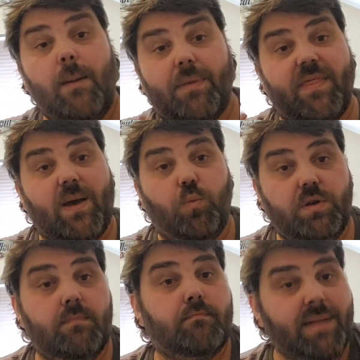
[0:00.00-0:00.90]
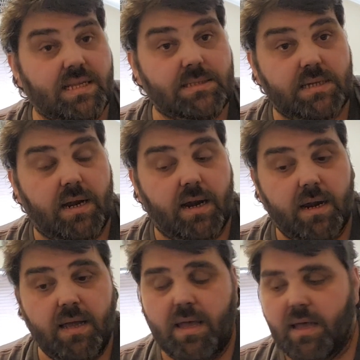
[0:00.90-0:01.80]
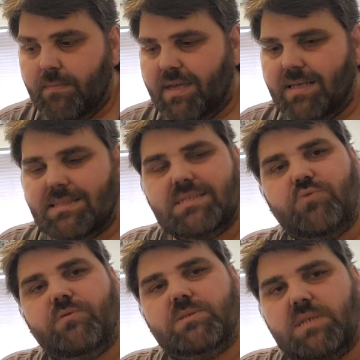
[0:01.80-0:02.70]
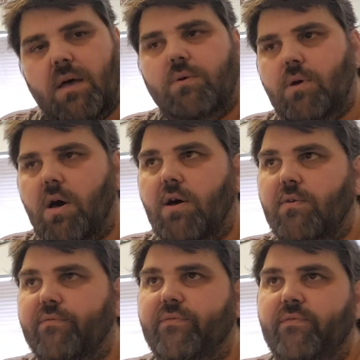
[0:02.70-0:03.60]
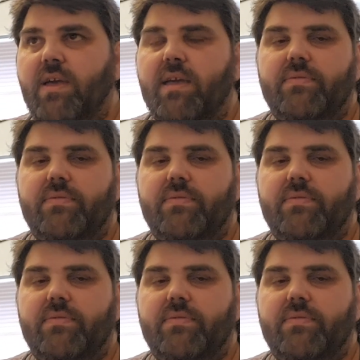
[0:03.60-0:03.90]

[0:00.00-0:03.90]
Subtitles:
But that wouldn't matter because as a result of